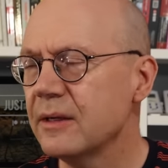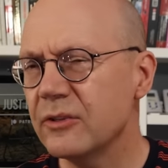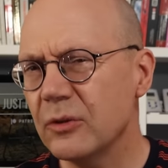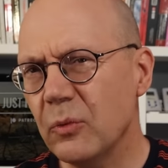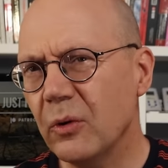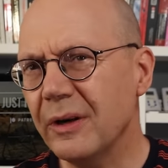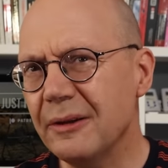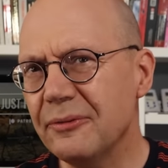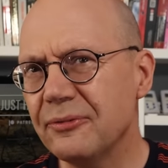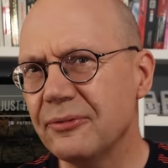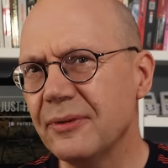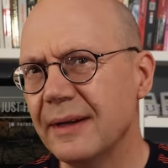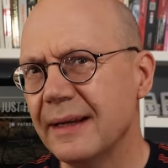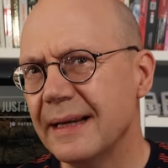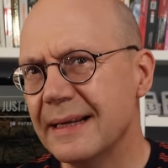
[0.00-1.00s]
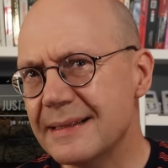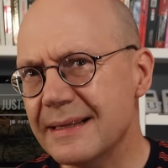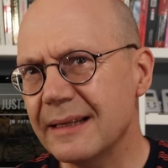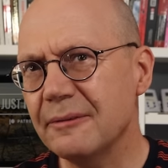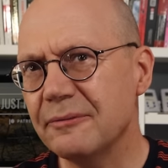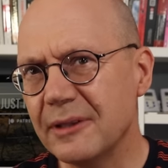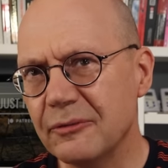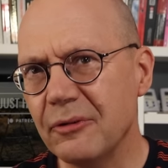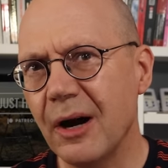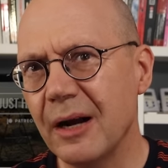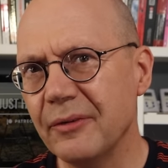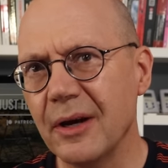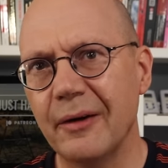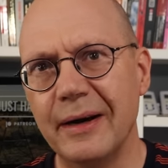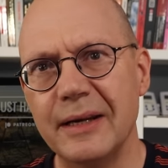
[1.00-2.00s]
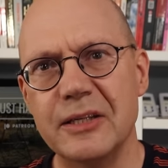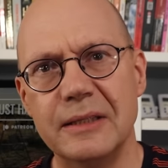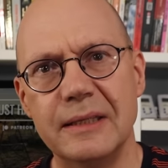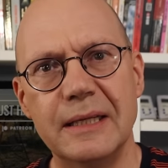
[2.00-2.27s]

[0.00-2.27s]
So what if, instead of deriving our energy